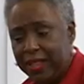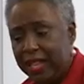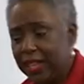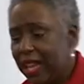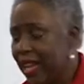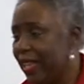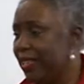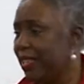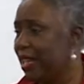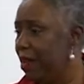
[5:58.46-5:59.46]
they had
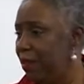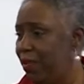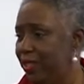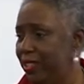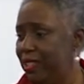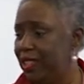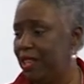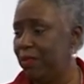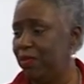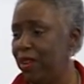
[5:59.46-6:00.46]
to come over to
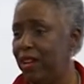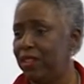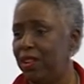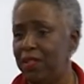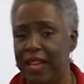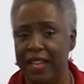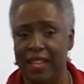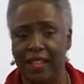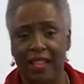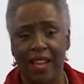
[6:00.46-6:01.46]
Del Morocco,
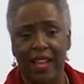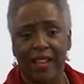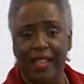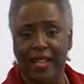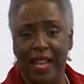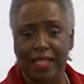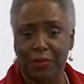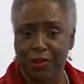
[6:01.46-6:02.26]
and they got some